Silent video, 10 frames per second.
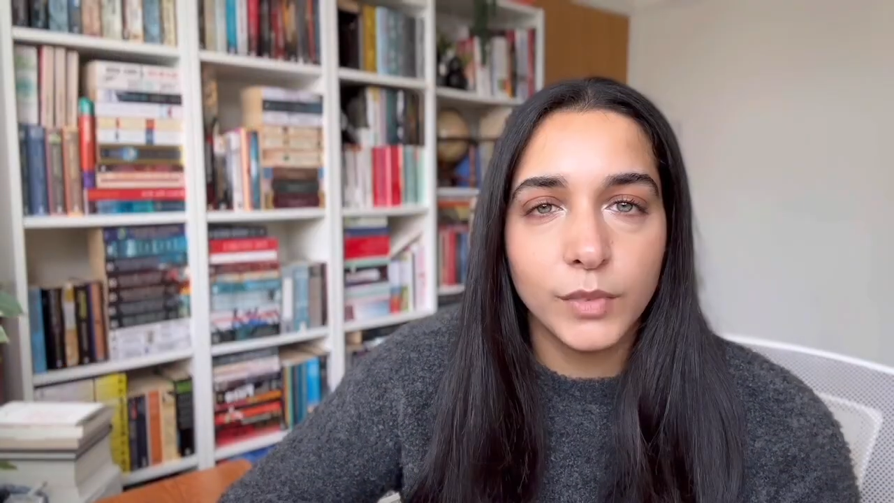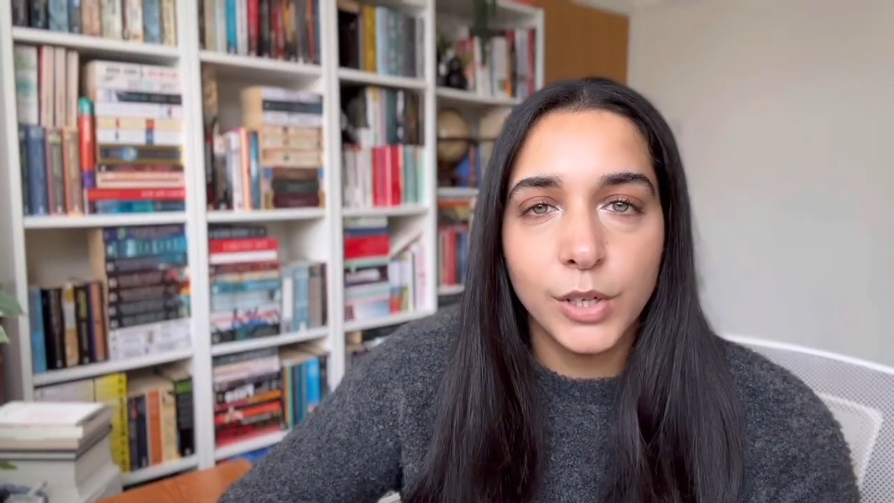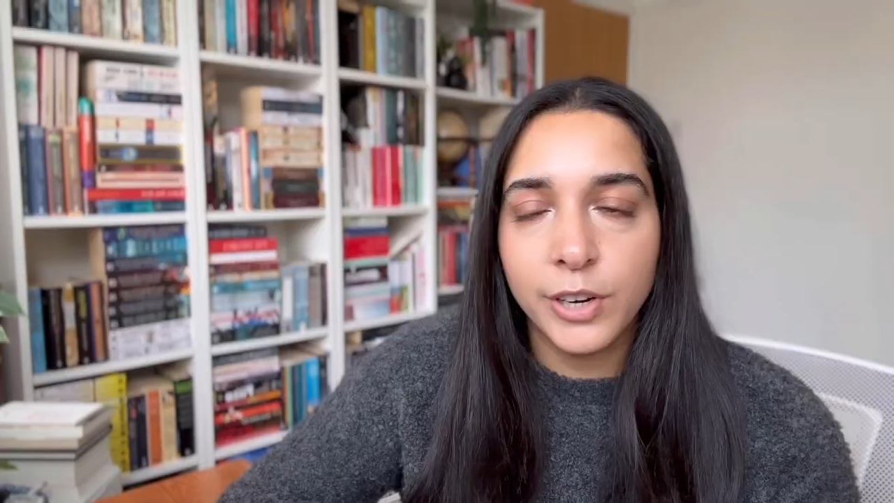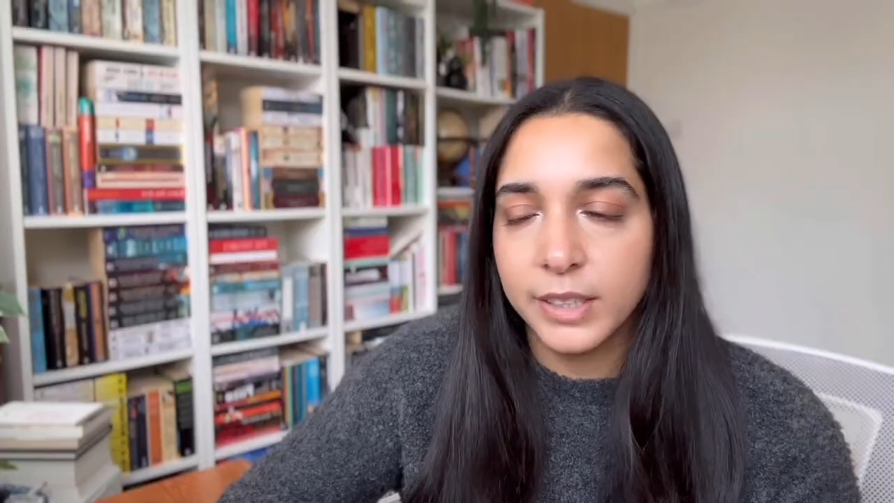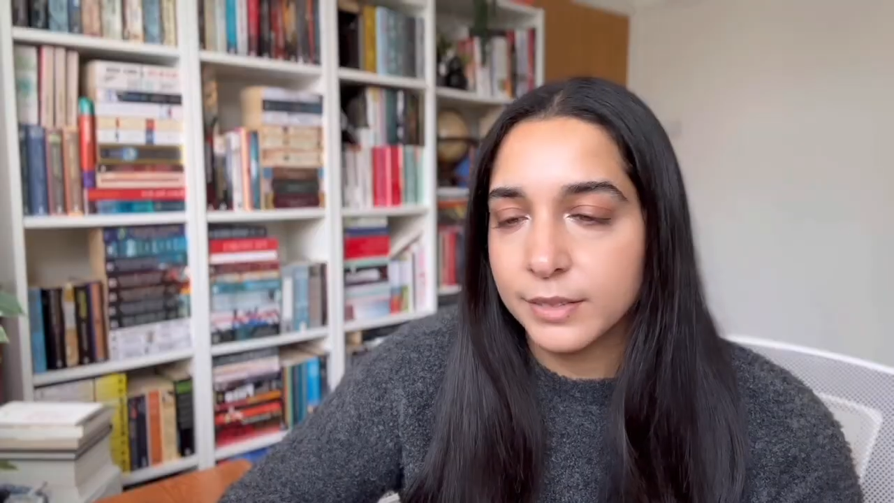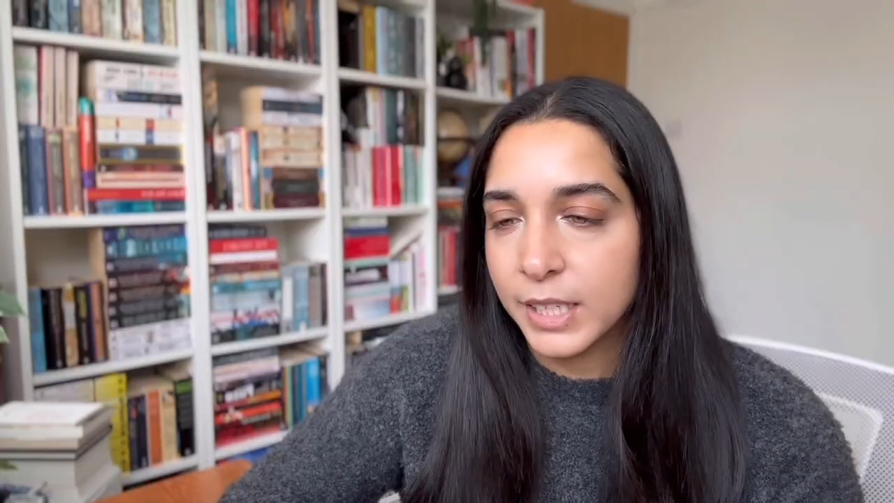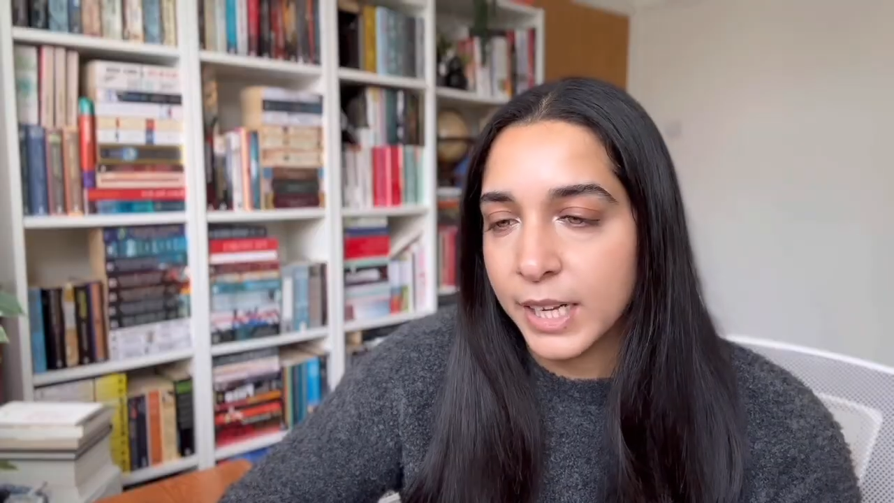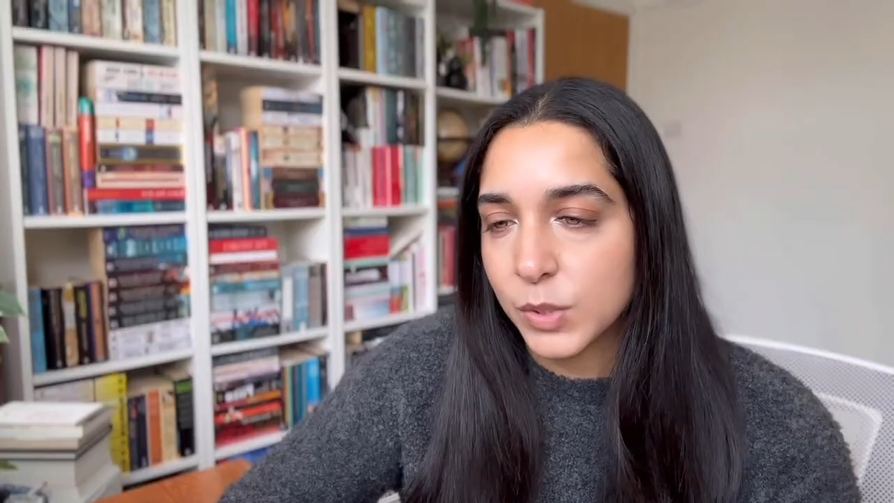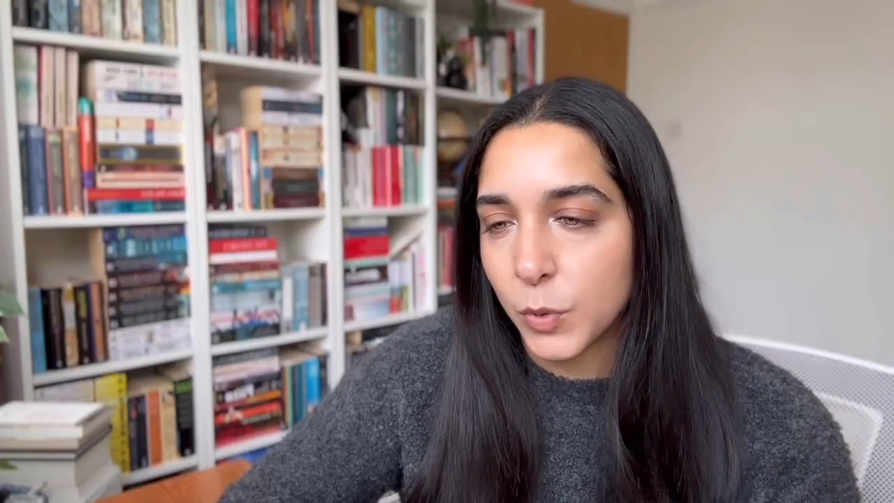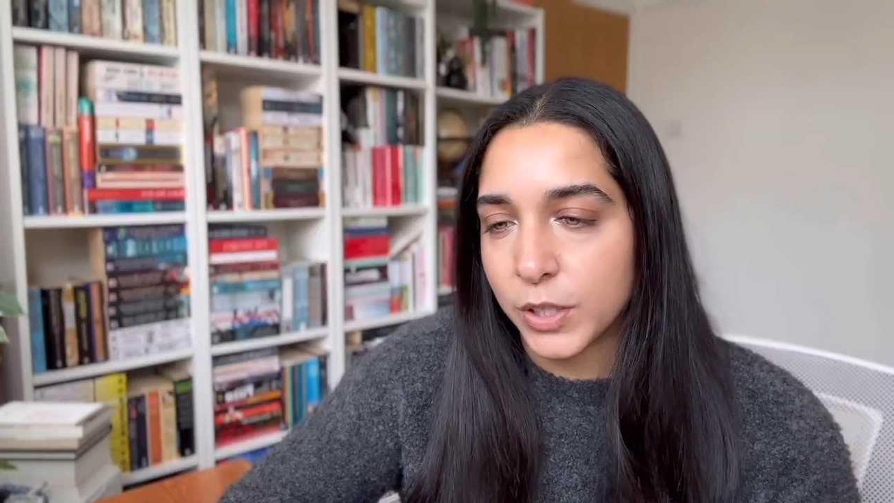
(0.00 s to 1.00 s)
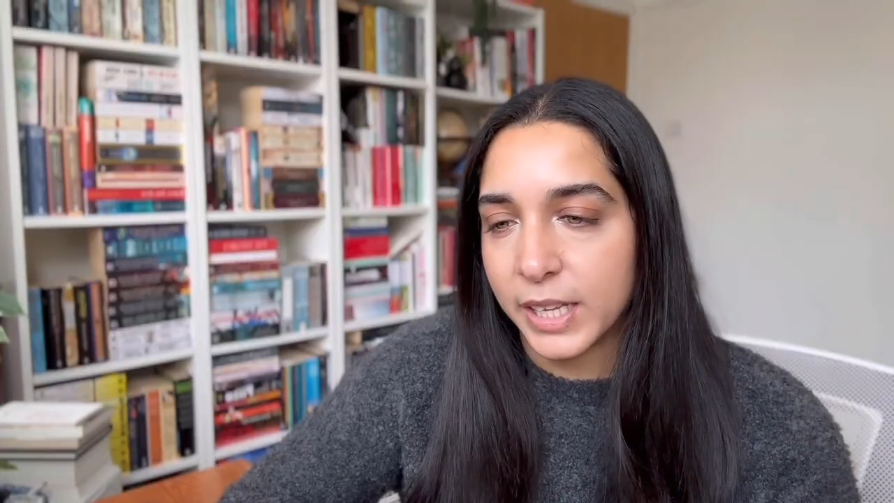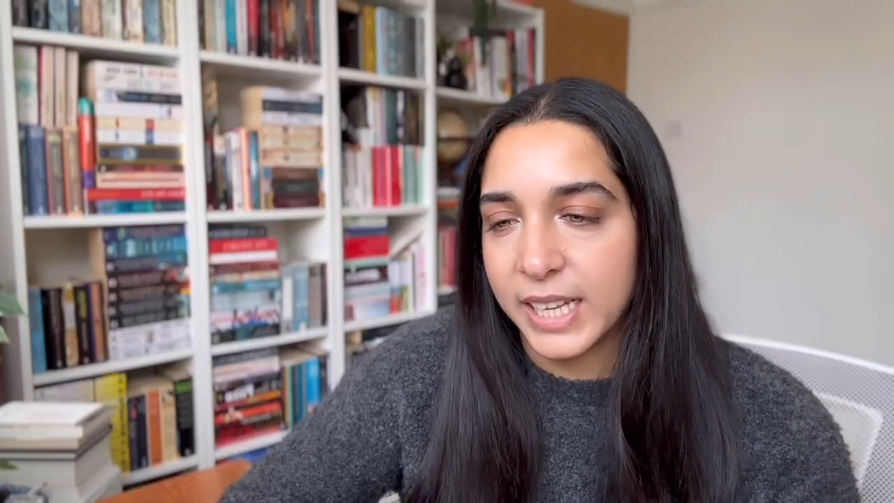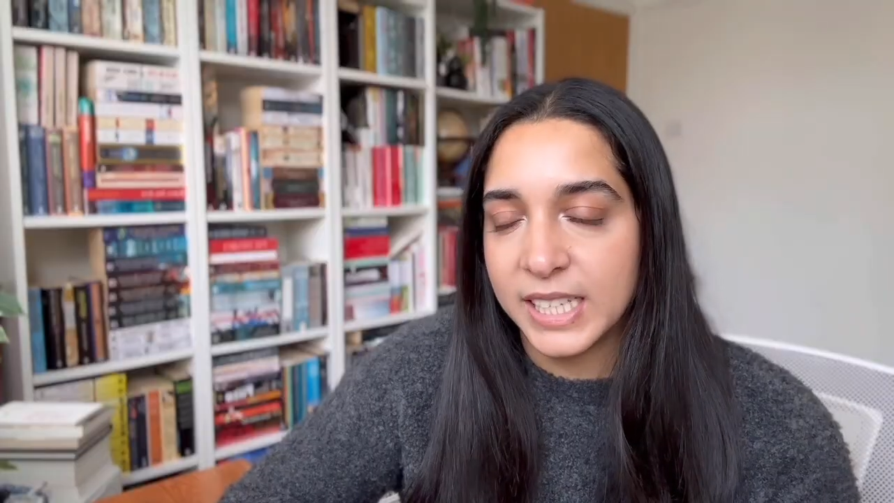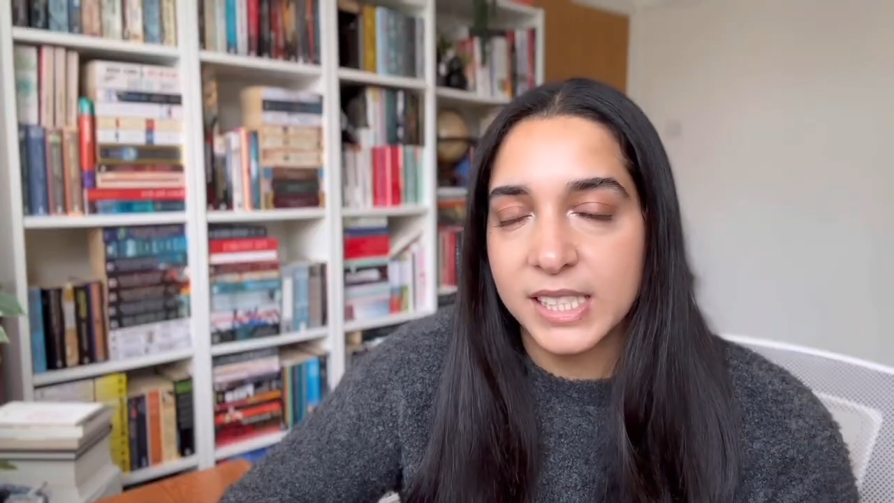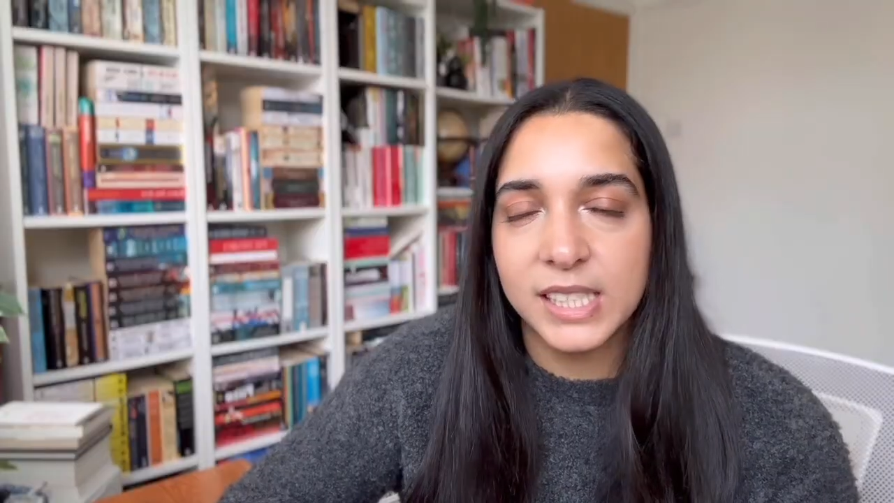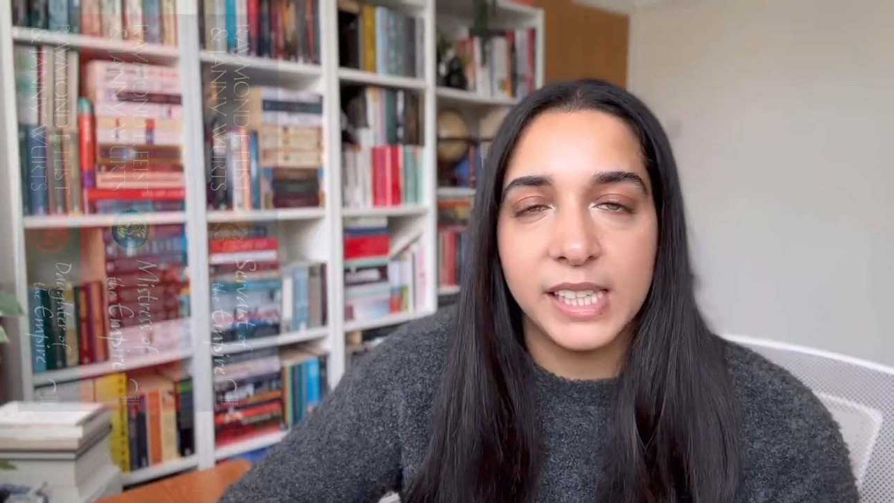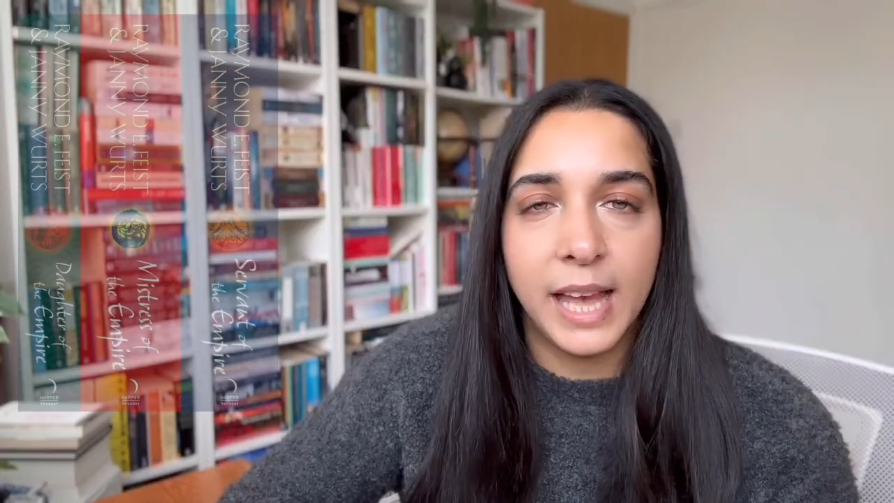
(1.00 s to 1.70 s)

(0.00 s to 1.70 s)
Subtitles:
All right, the next one is the